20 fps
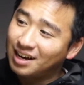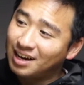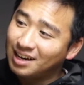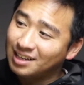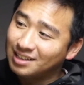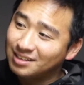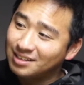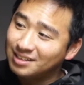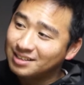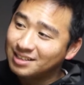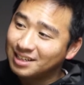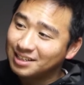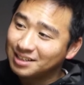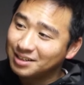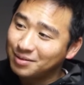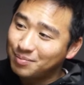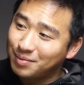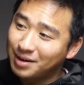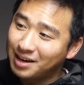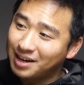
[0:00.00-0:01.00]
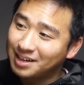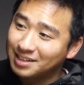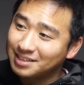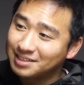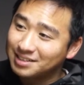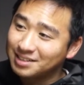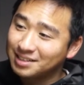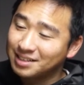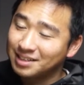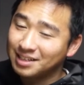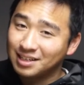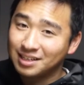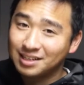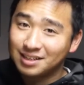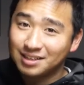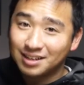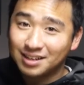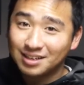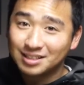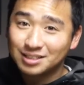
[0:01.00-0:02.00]
I looked at the mass
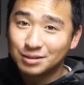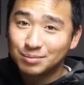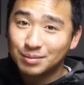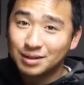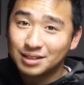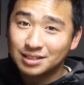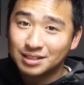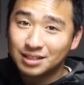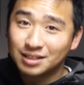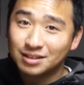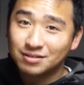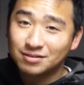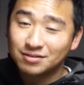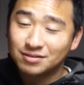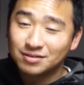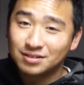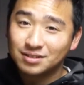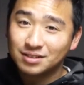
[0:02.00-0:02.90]
and thought to myself,